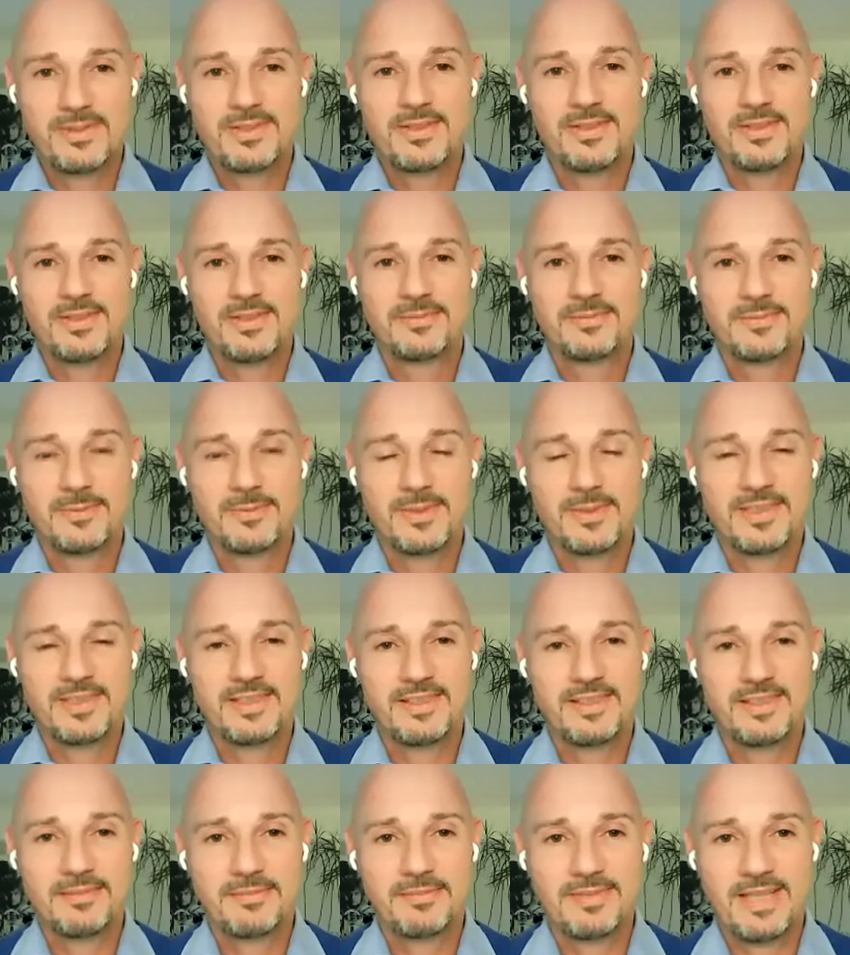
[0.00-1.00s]
too. It was
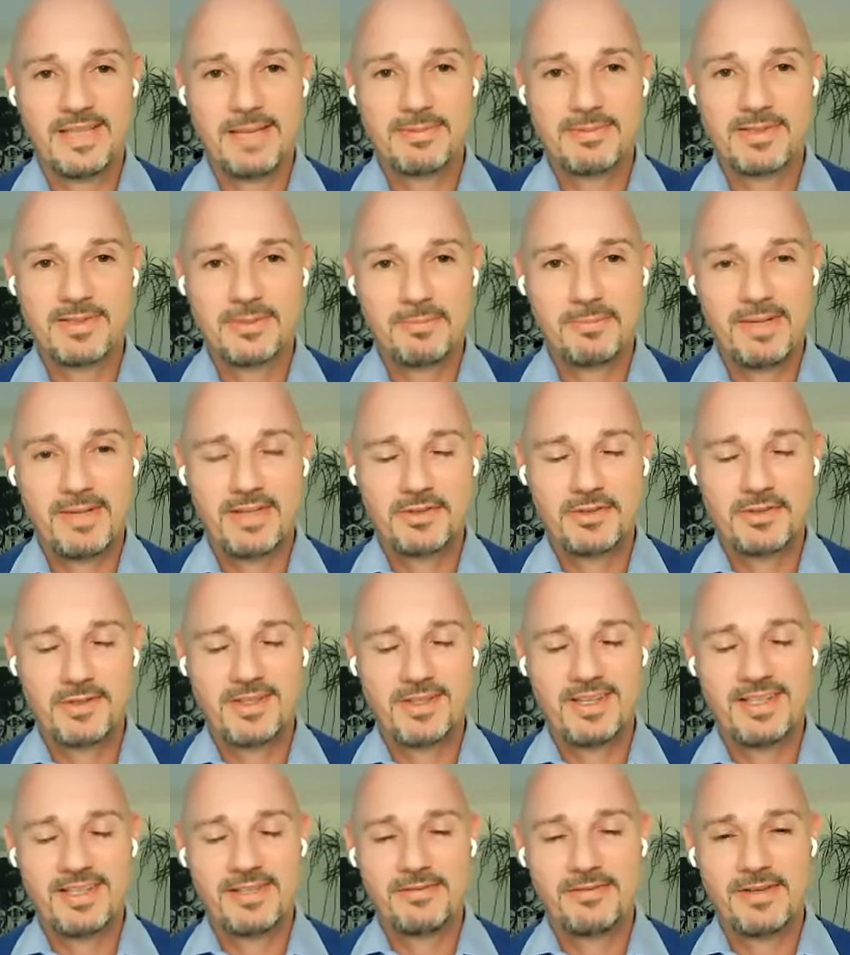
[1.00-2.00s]
an absolute pleasure.
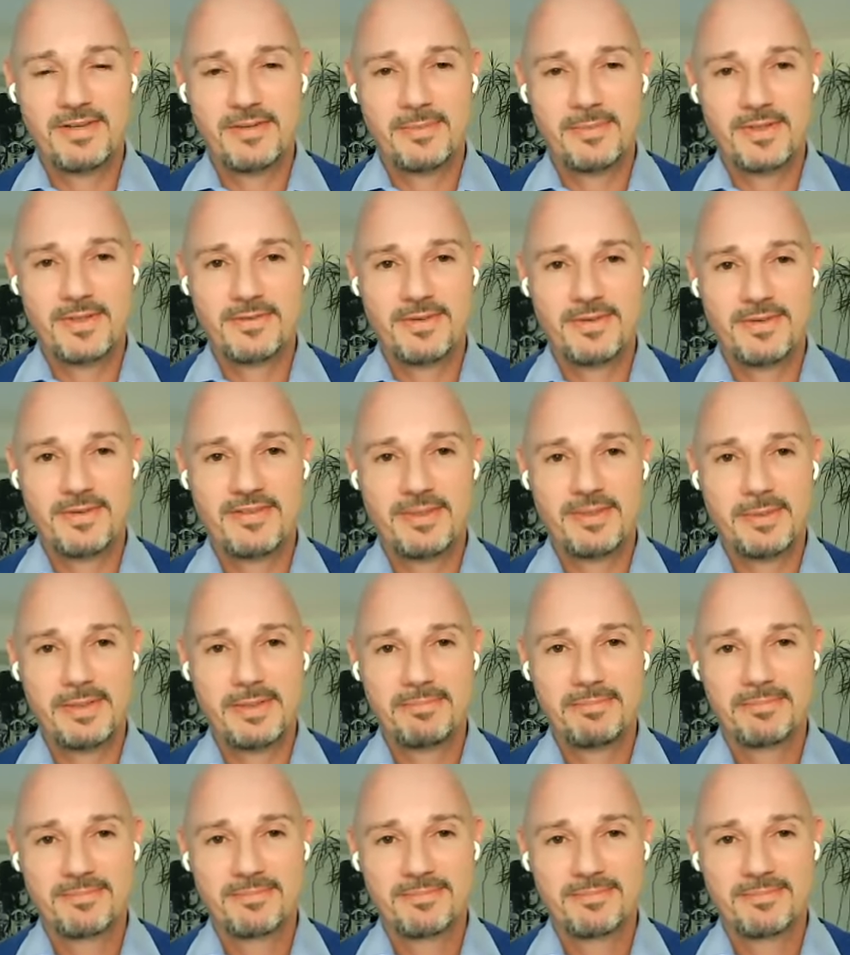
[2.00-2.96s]
Thank you very much for having me.